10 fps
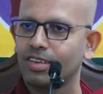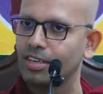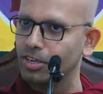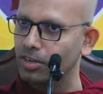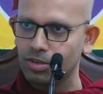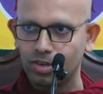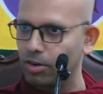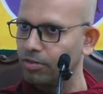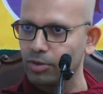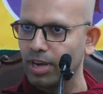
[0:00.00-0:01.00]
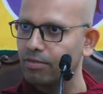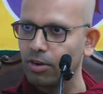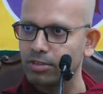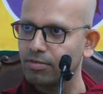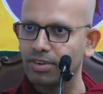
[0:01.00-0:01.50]
You know, a lot of you have
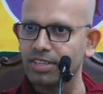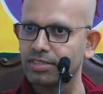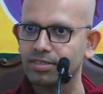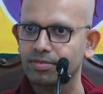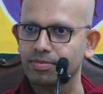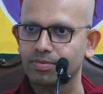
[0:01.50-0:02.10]
lots of friends.